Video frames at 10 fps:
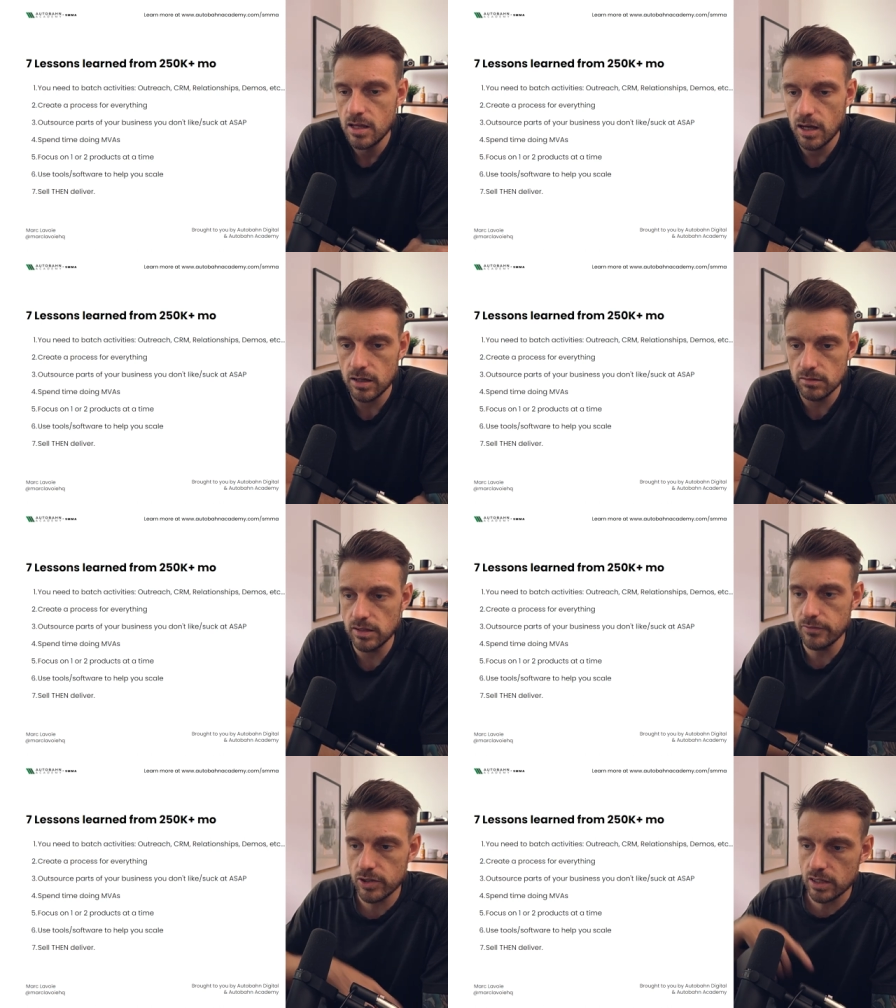uh,
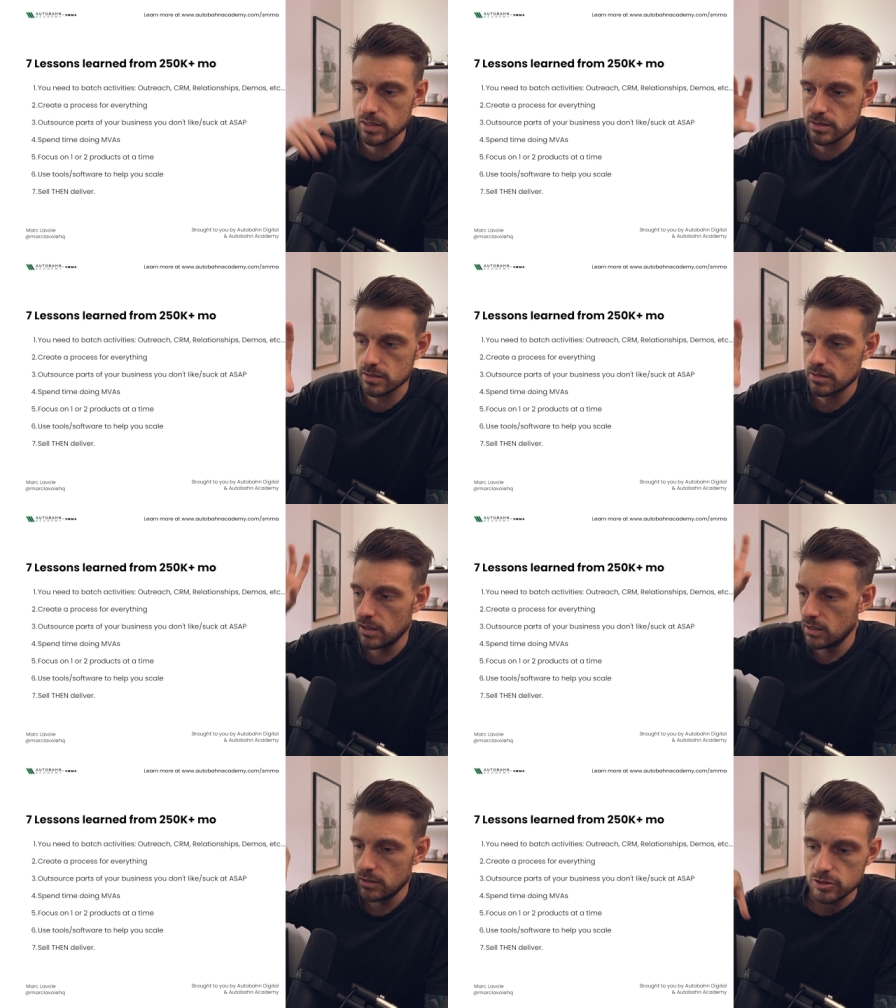everything is
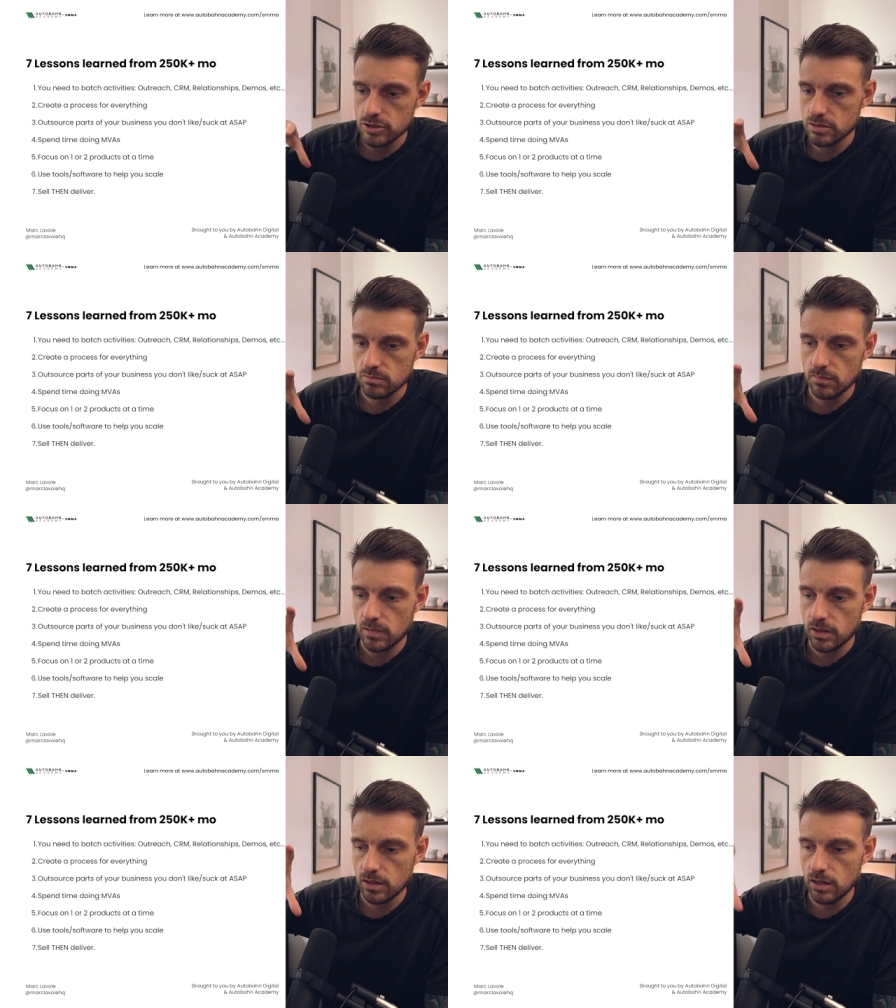just
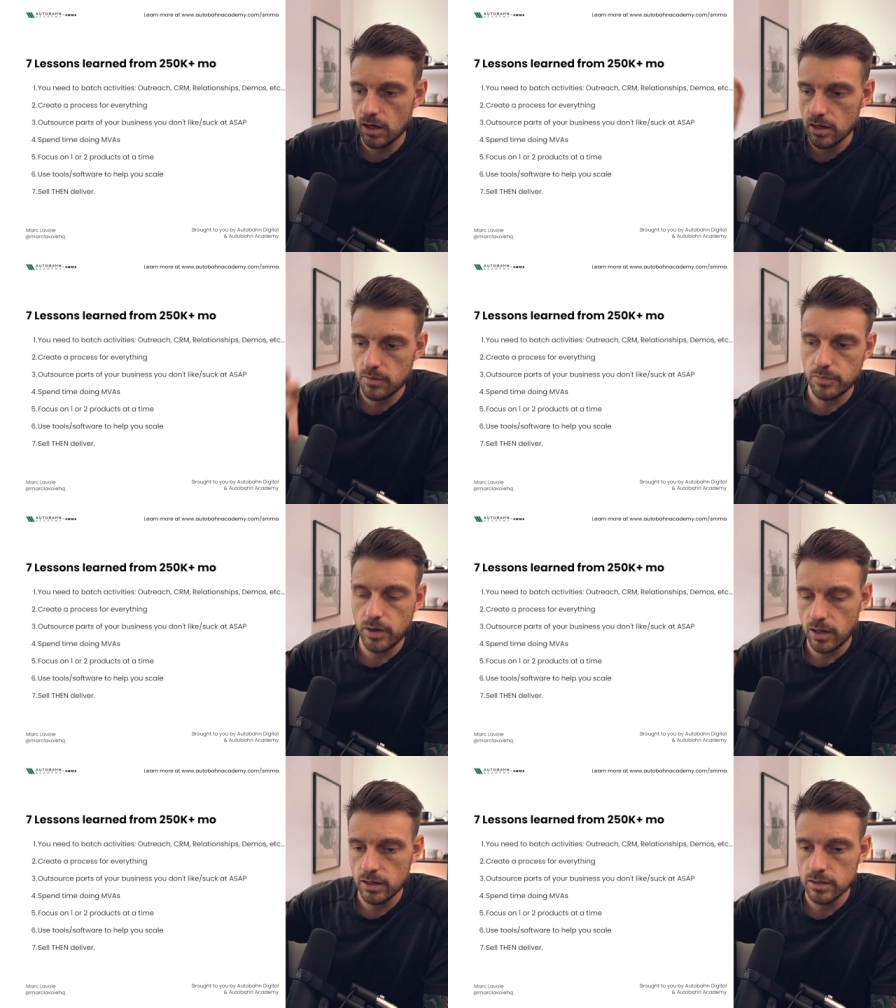caught up
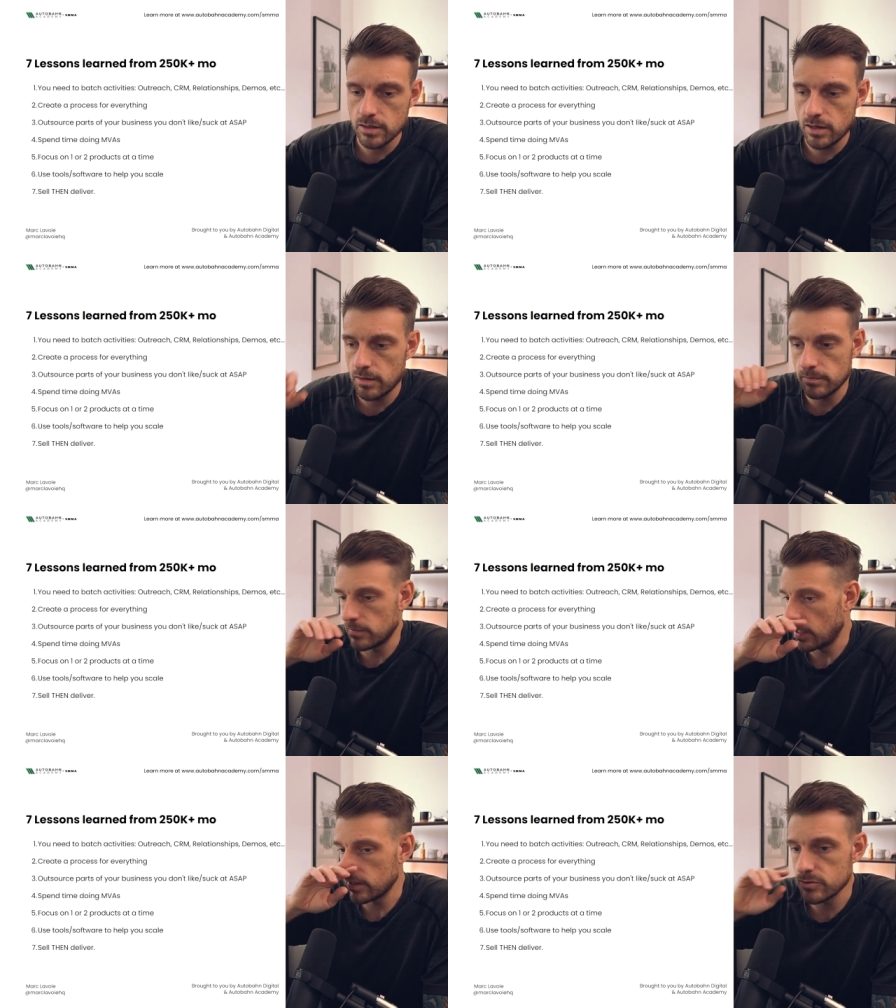and
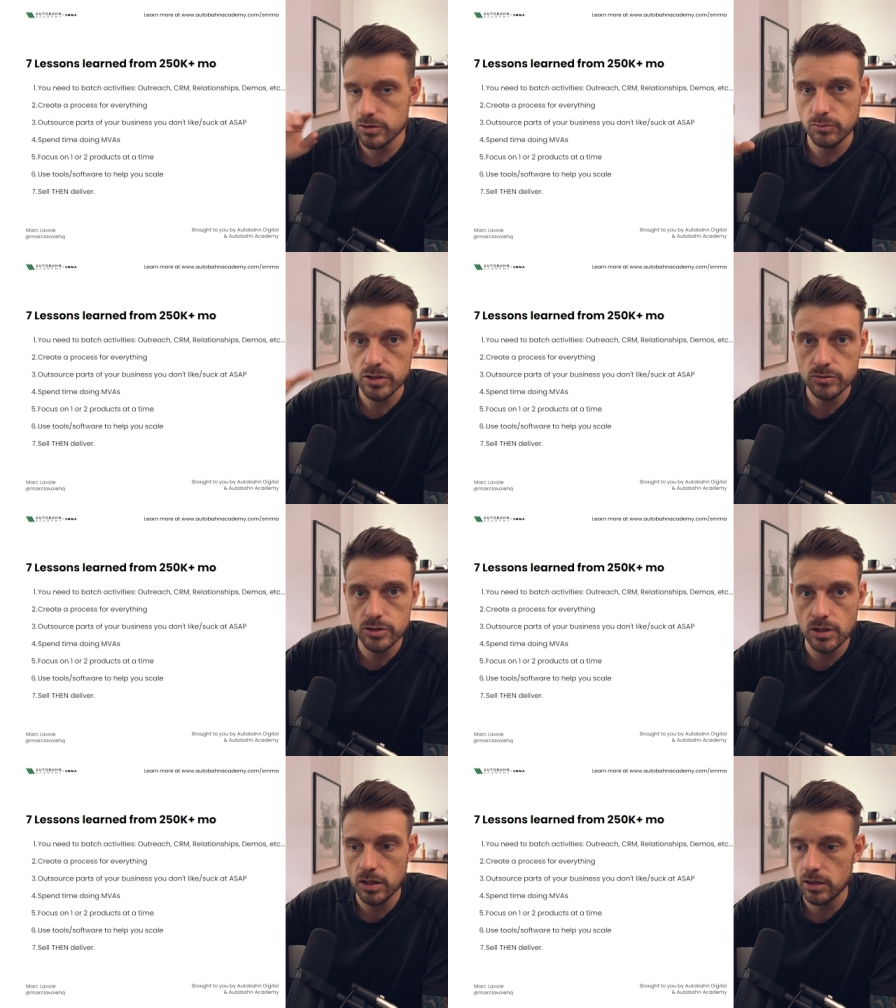um, I use we
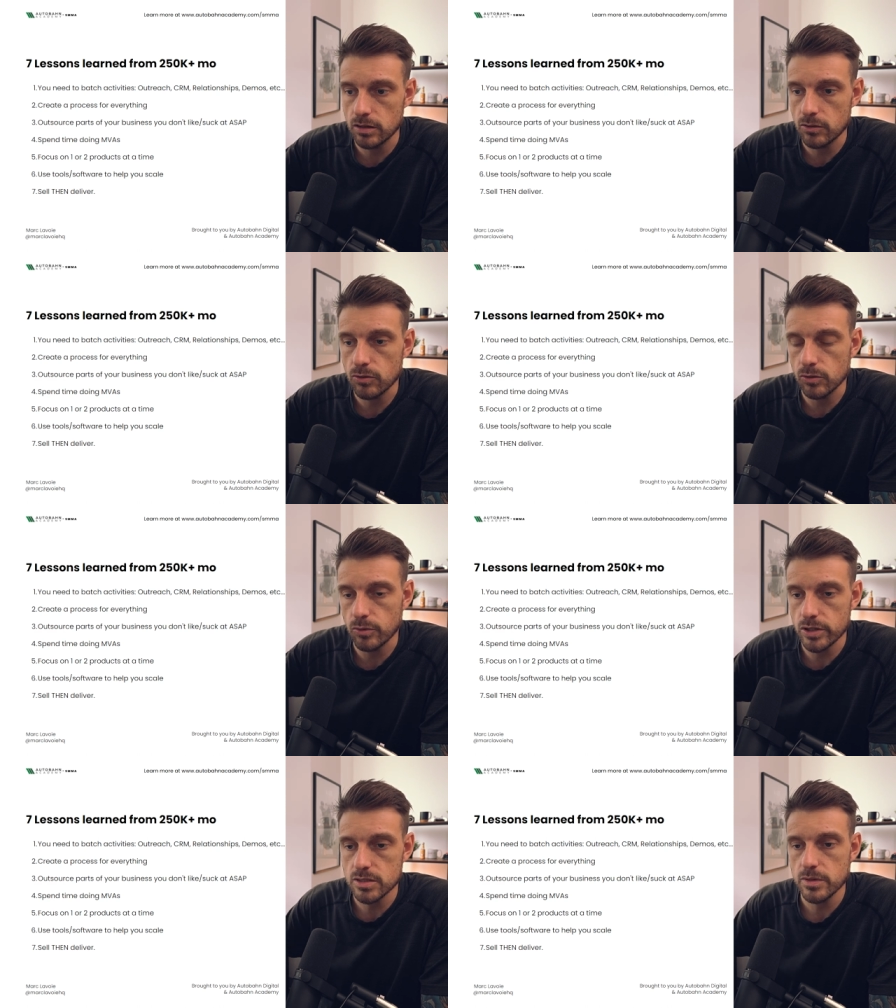use uh, Google
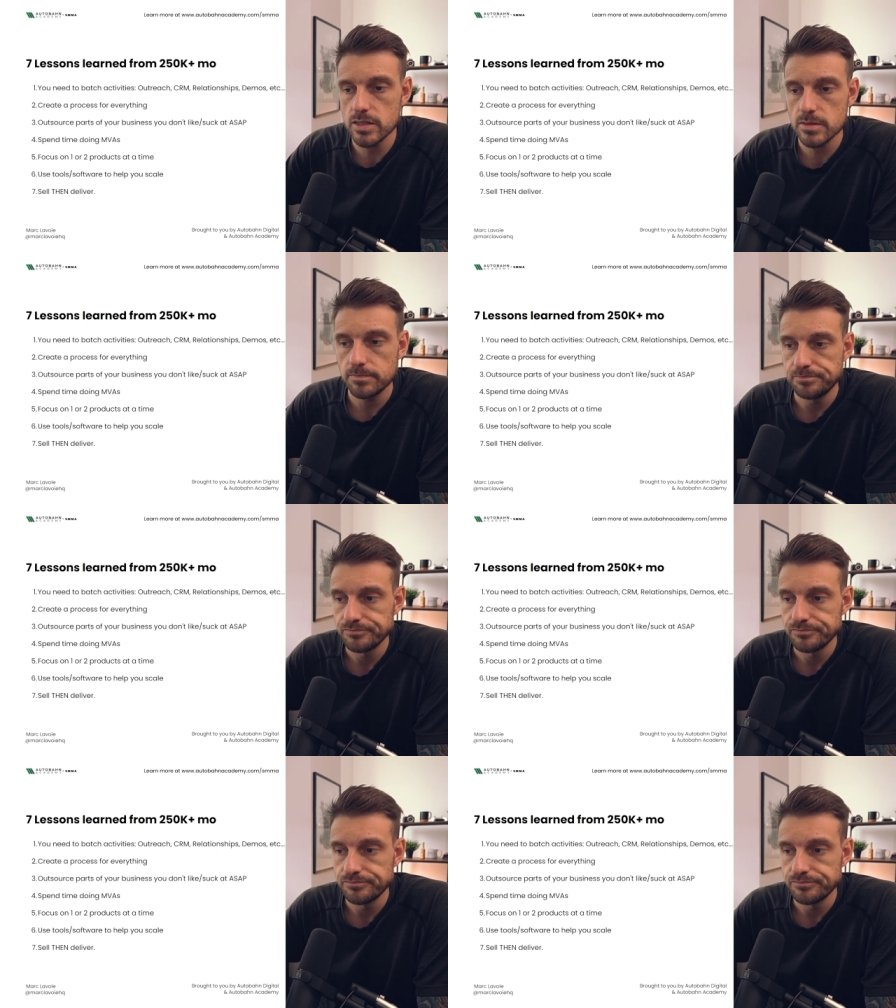Workspace.